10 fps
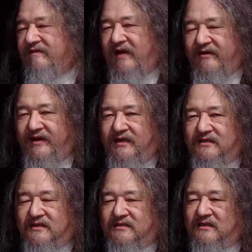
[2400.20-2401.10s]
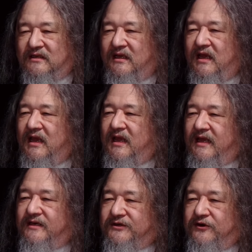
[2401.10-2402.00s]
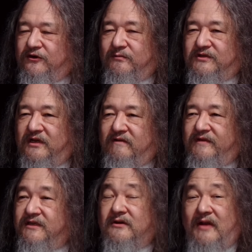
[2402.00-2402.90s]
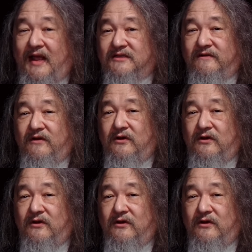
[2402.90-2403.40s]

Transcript: very consistently, in terms of these are acts of